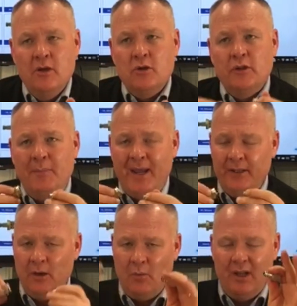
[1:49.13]
So
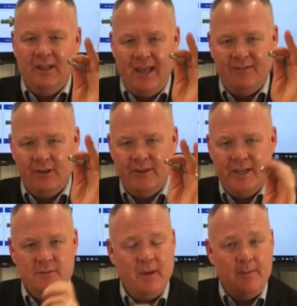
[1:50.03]
depending on what level it
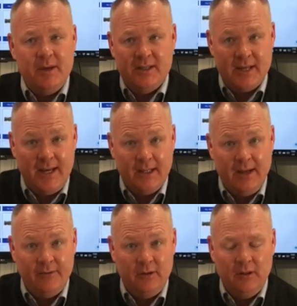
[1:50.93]
is, maybe it's head
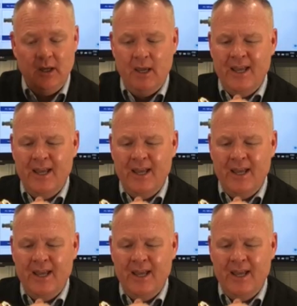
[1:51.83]
level,